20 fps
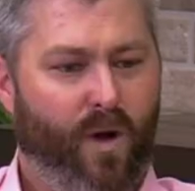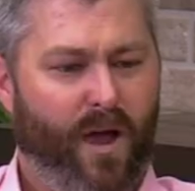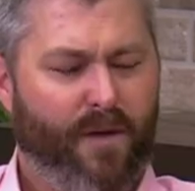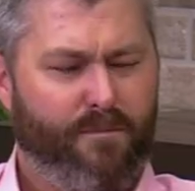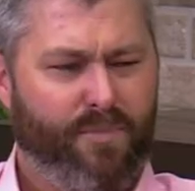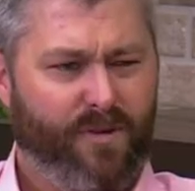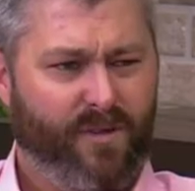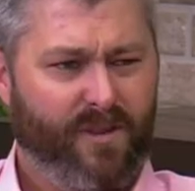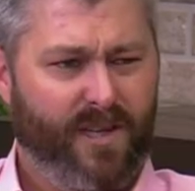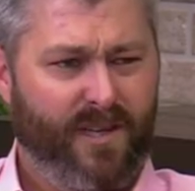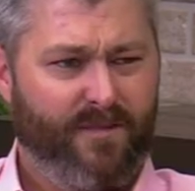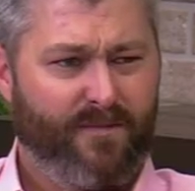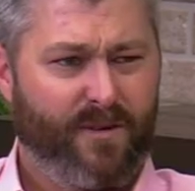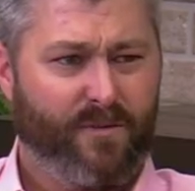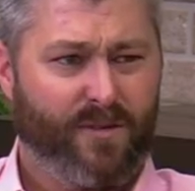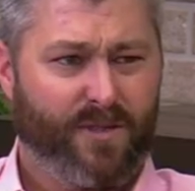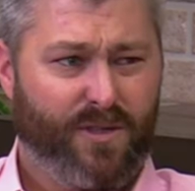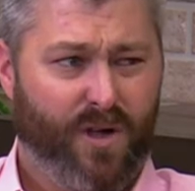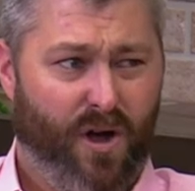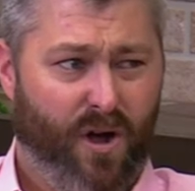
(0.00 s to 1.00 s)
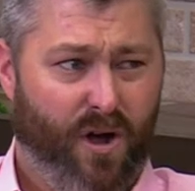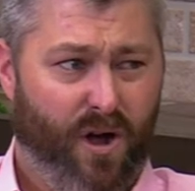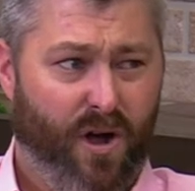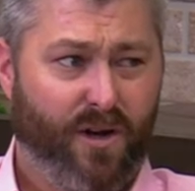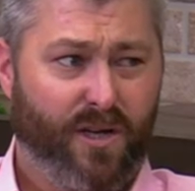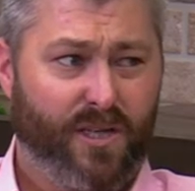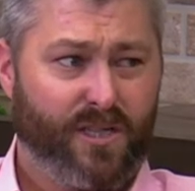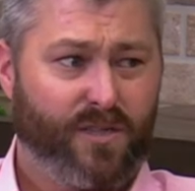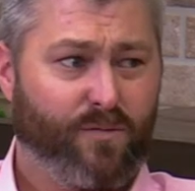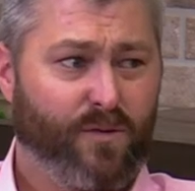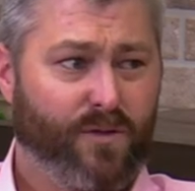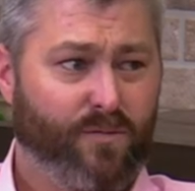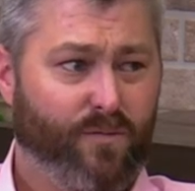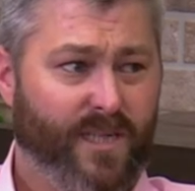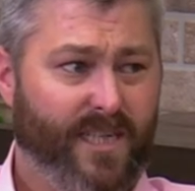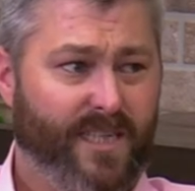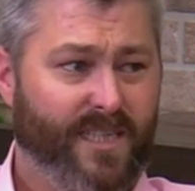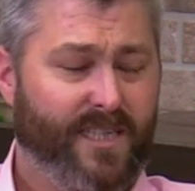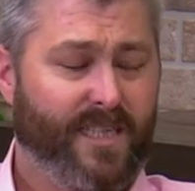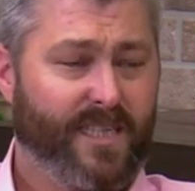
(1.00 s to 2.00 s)
I believe it was August when
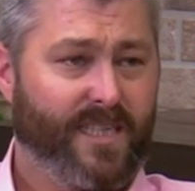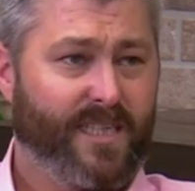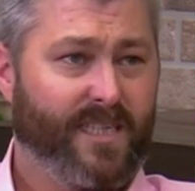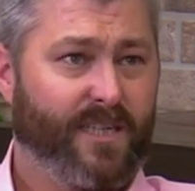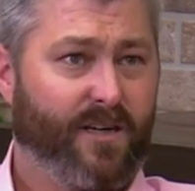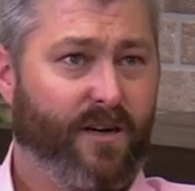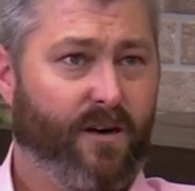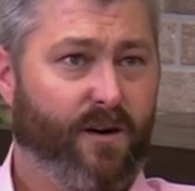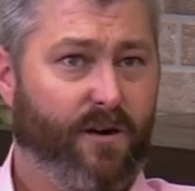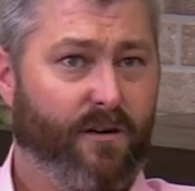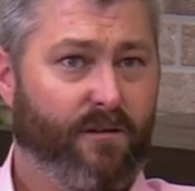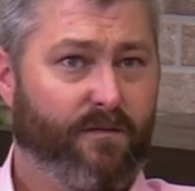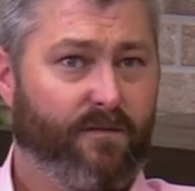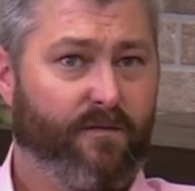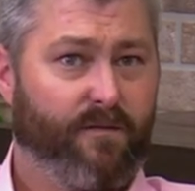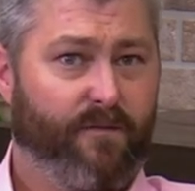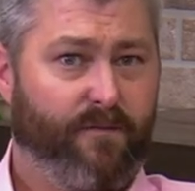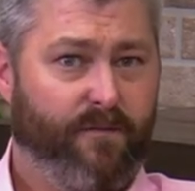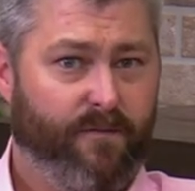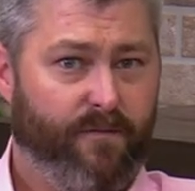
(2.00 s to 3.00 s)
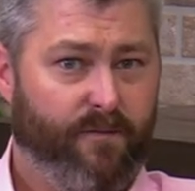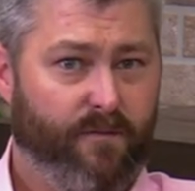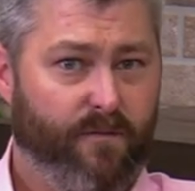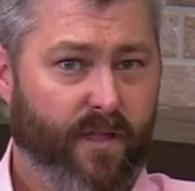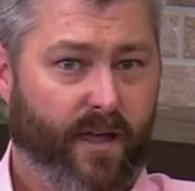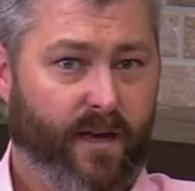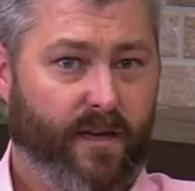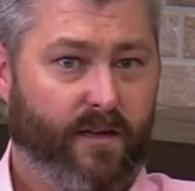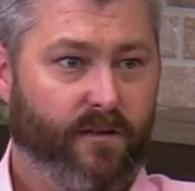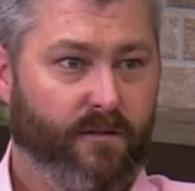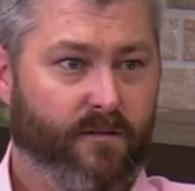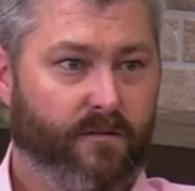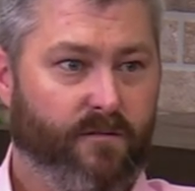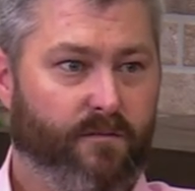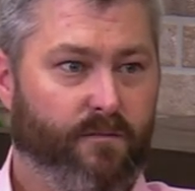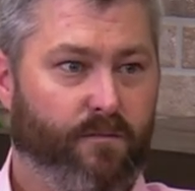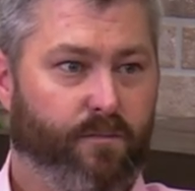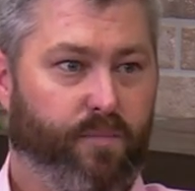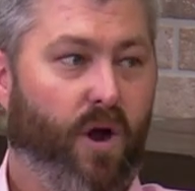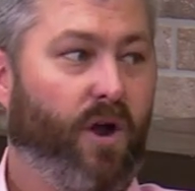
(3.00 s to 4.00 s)
we did our like
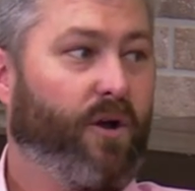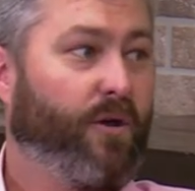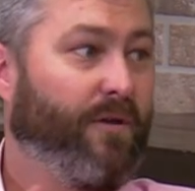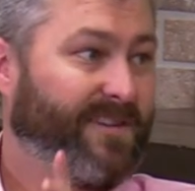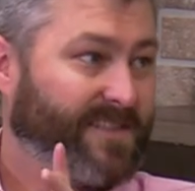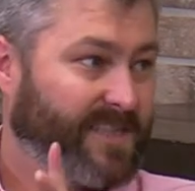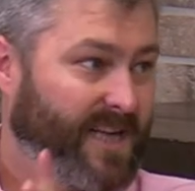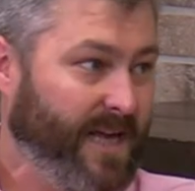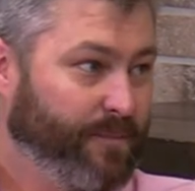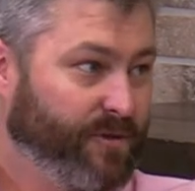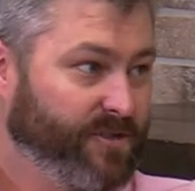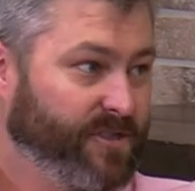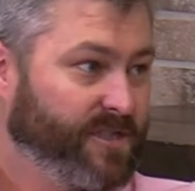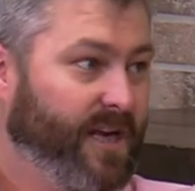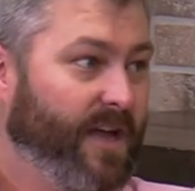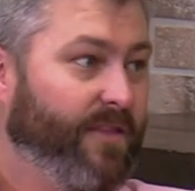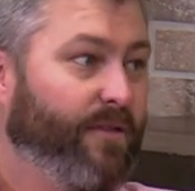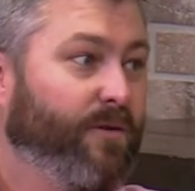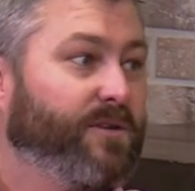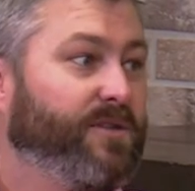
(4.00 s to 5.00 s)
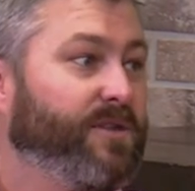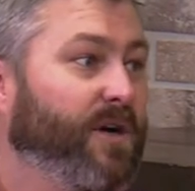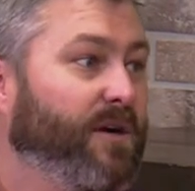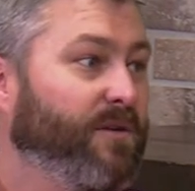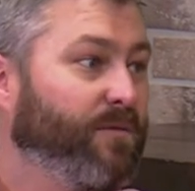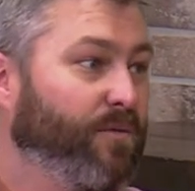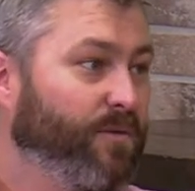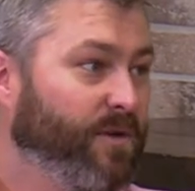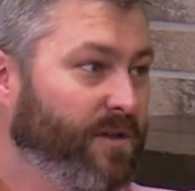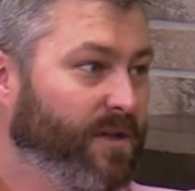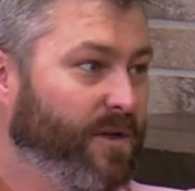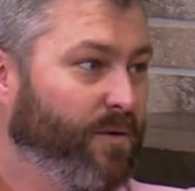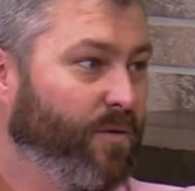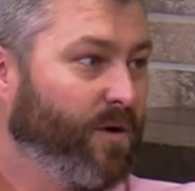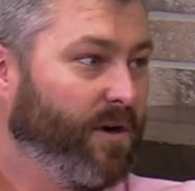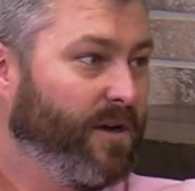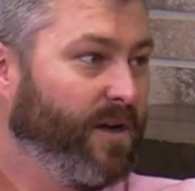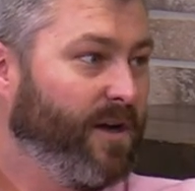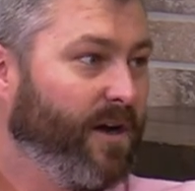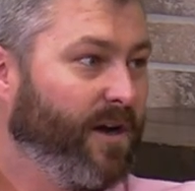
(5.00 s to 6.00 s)
brought all the samples together and started really
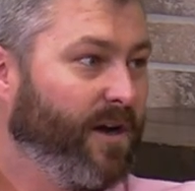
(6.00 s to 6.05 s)
working